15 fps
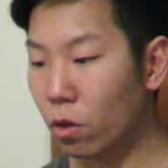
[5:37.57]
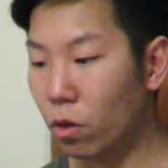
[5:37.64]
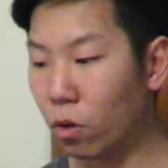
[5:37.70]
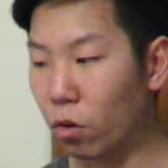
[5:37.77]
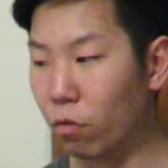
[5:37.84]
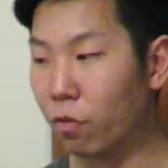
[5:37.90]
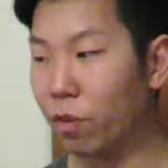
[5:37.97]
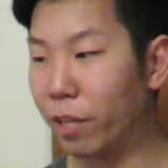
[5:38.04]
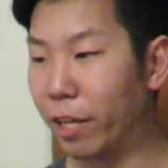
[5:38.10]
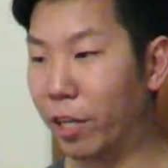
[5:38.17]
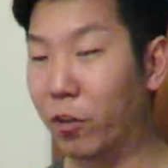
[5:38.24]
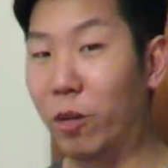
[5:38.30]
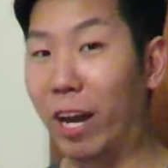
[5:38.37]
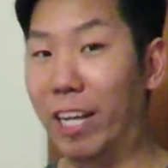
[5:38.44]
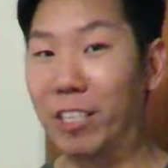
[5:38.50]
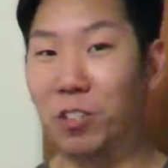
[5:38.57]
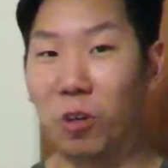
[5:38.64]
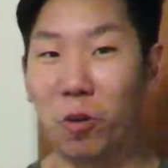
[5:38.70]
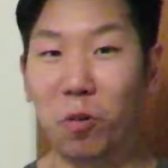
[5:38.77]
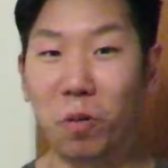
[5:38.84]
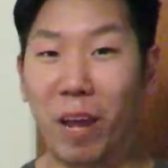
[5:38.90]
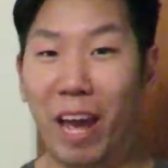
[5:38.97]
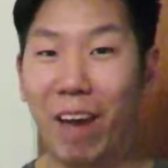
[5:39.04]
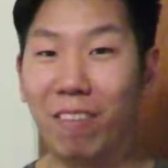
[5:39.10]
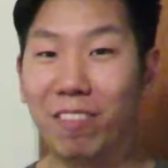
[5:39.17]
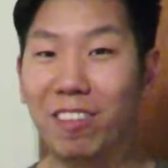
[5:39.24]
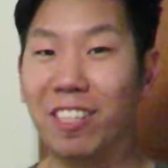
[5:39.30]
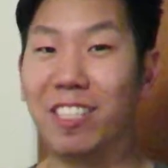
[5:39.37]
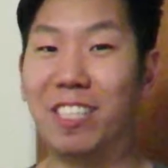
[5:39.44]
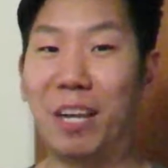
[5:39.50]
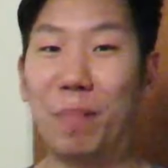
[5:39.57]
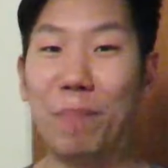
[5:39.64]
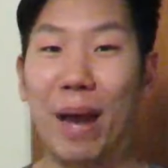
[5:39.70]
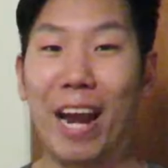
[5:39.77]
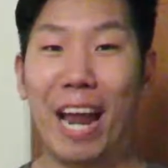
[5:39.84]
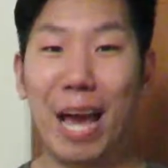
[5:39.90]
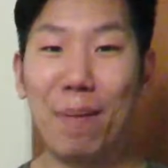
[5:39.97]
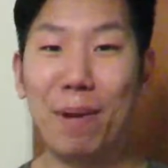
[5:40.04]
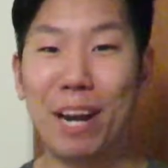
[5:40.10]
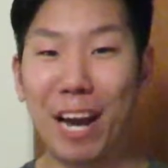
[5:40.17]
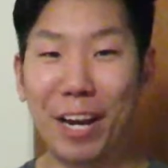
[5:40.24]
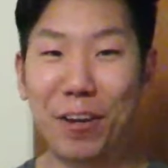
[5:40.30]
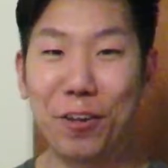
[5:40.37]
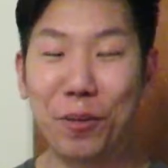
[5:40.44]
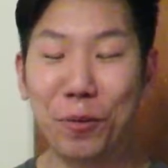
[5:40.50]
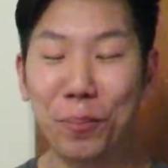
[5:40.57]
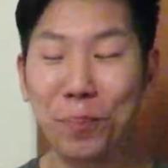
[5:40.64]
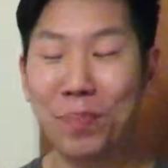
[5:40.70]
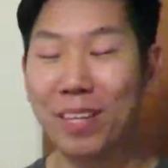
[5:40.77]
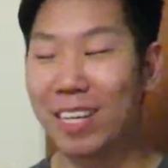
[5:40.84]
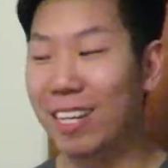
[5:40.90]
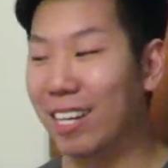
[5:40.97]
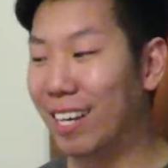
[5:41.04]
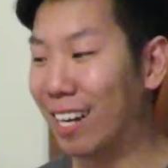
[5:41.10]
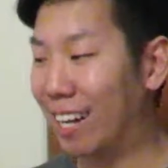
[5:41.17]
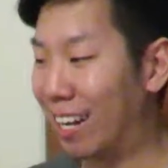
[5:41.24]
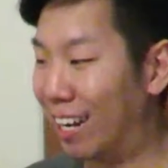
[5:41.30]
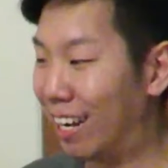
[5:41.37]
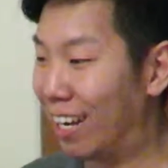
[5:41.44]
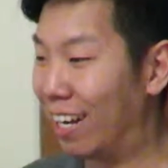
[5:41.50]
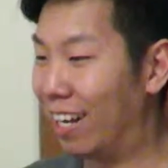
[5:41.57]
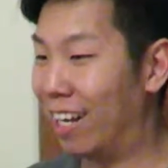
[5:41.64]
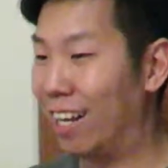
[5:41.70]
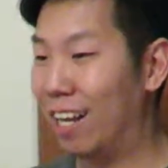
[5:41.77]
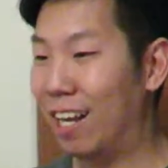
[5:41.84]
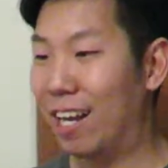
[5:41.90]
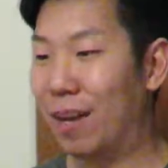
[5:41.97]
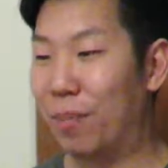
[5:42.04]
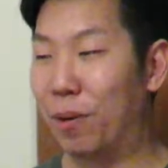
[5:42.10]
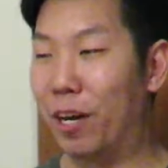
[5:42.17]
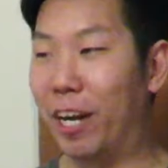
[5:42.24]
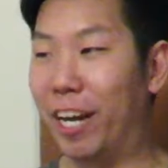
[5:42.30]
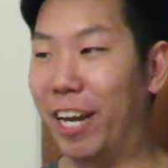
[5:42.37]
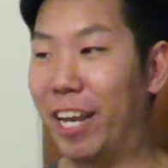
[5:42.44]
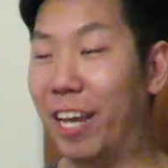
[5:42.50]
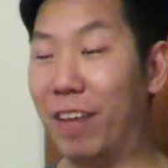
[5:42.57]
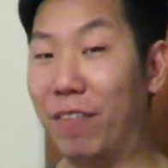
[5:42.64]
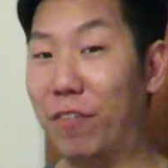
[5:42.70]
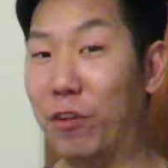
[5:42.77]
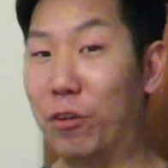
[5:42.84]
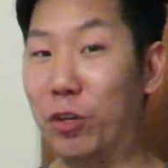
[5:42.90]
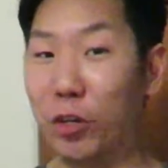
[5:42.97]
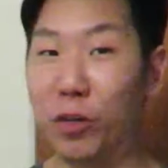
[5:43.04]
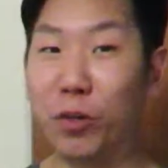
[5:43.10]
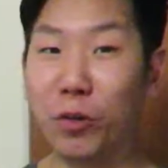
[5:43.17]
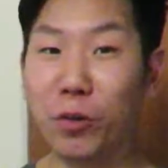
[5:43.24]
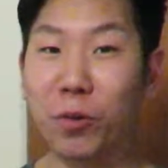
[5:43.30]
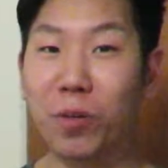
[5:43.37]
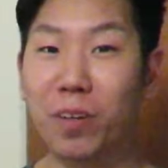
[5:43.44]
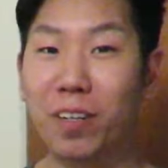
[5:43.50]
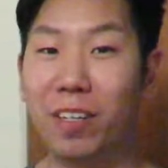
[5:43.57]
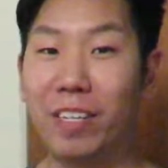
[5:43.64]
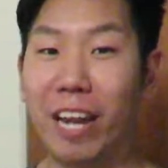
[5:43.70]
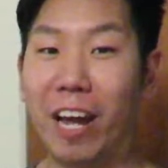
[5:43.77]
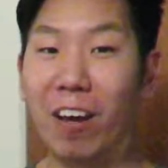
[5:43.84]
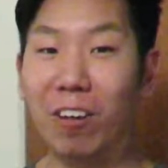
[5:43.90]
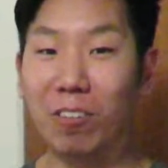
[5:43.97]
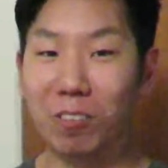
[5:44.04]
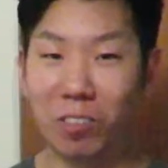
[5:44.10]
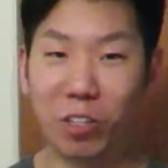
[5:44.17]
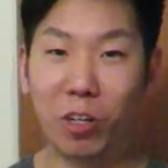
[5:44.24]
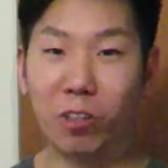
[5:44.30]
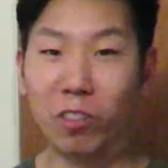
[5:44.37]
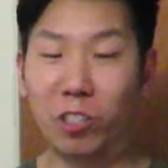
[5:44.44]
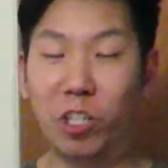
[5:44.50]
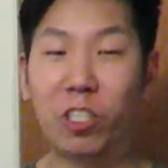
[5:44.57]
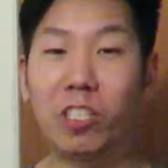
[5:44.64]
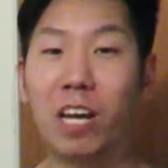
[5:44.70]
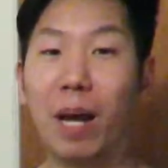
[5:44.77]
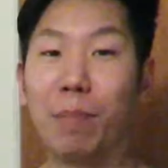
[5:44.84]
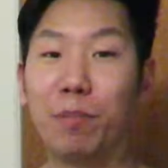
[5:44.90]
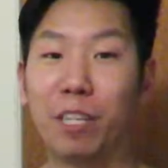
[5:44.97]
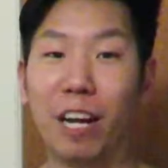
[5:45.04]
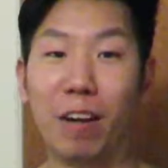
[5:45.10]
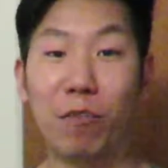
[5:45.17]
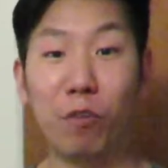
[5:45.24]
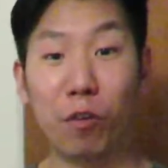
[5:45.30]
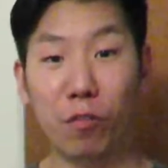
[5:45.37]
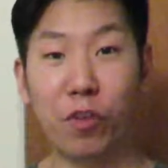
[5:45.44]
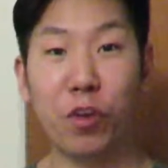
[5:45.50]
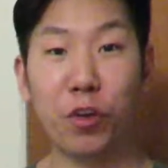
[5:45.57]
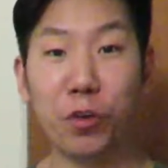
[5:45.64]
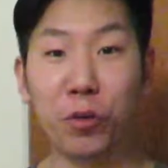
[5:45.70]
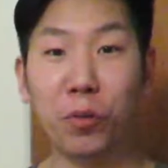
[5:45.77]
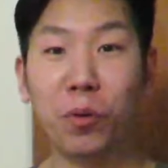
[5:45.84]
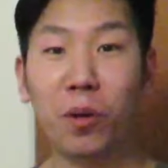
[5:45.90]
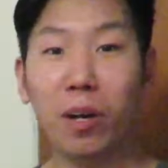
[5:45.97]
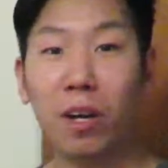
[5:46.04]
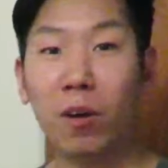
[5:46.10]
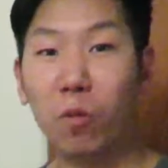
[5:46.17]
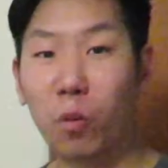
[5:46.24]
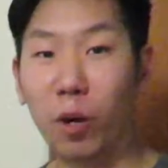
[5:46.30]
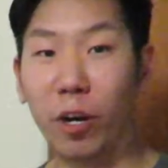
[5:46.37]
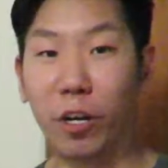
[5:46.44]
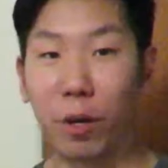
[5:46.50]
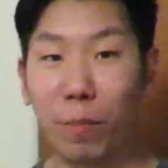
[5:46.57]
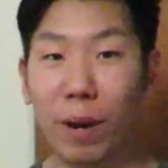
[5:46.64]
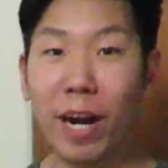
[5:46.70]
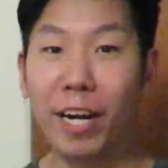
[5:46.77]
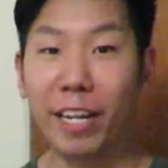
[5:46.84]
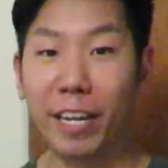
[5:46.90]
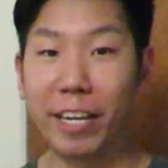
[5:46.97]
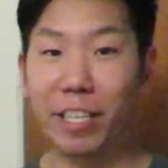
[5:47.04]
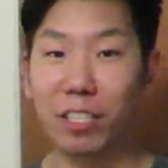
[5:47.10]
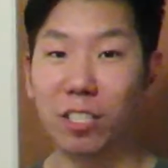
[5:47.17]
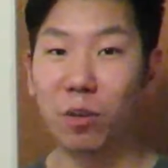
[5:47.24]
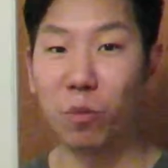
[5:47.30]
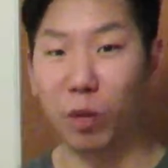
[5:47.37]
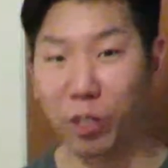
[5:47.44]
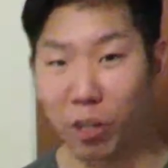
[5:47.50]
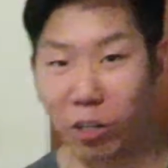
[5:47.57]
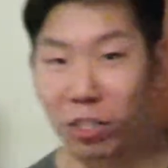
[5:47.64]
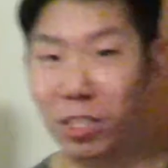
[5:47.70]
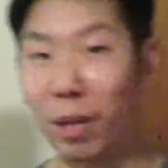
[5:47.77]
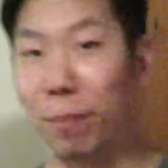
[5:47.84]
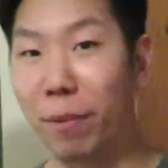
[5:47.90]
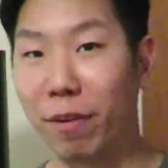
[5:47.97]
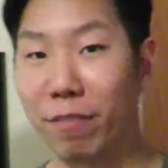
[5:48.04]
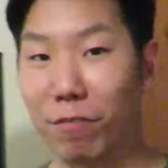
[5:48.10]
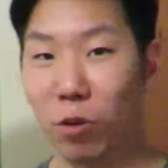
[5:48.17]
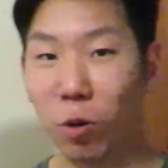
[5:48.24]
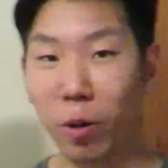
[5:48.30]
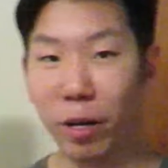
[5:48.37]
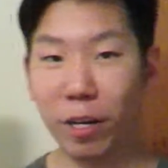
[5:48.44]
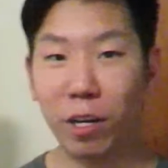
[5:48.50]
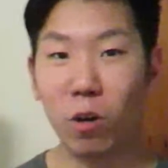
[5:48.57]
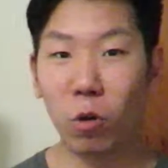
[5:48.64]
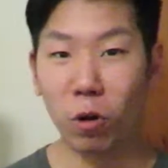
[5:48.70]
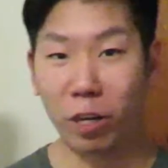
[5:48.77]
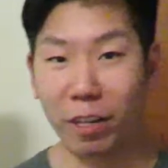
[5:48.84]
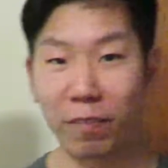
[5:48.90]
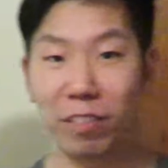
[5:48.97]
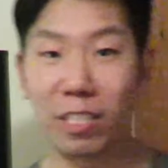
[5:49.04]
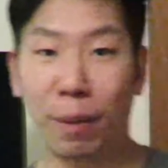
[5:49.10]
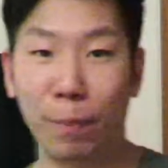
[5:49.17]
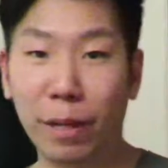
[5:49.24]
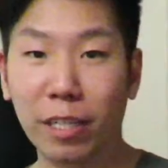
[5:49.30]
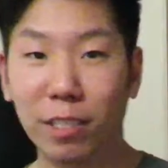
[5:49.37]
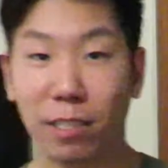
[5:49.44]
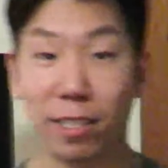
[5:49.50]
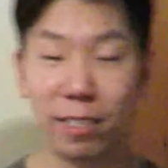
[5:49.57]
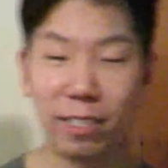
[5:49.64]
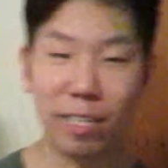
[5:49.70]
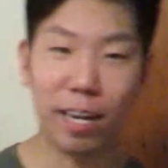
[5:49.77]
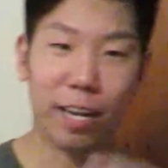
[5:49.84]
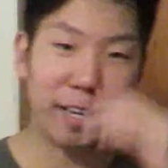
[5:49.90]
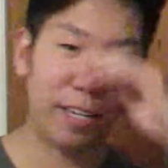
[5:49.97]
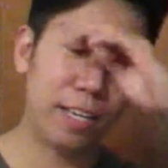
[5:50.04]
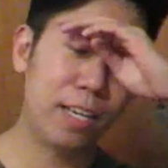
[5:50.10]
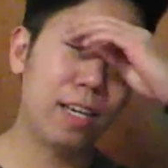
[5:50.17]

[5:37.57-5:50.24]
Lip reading: Hopefully you guys don't have the same bad habit I do. But if you do, now it's a good time to kind of review where your body is when you're stepping forward or even stepping to the side.